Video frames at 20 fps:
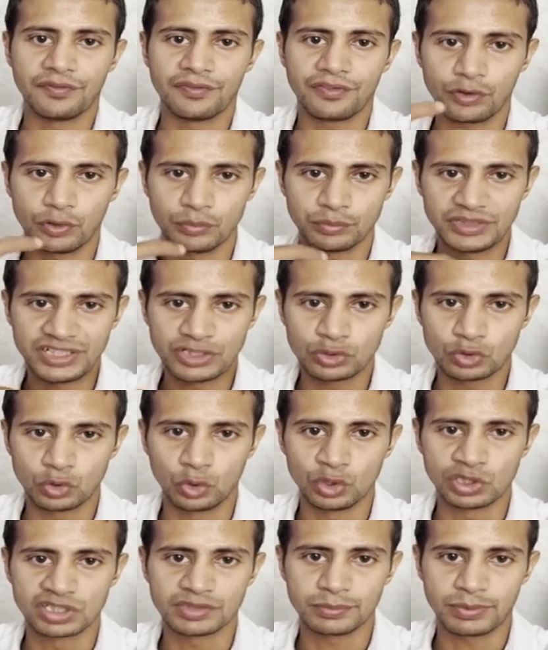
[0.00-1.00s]
from the
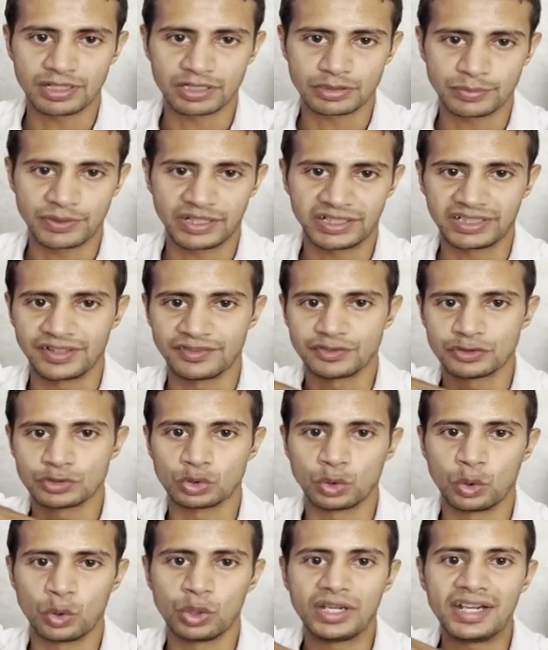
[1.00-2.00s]
soul's perspective,
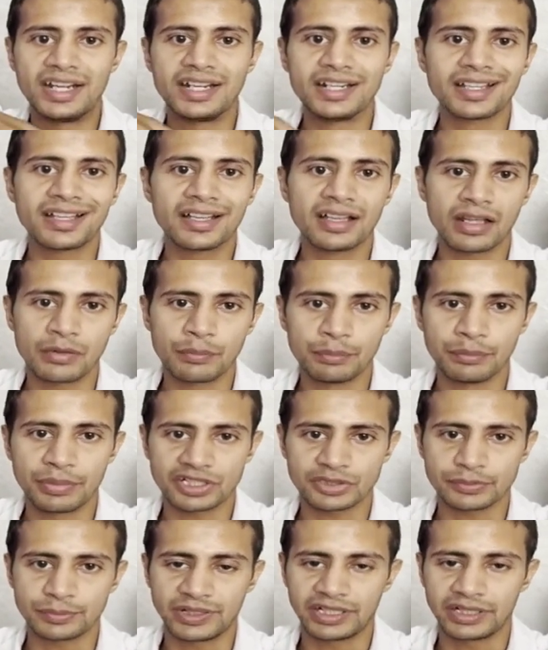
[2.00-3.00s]
soul and karma
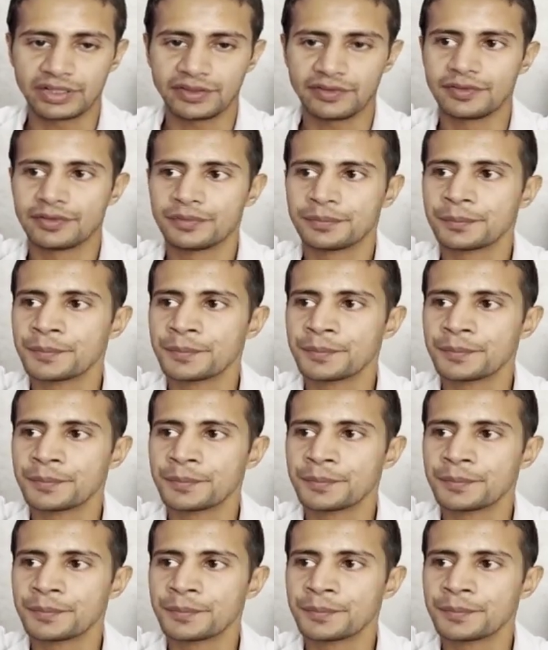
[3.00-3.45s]
perspective.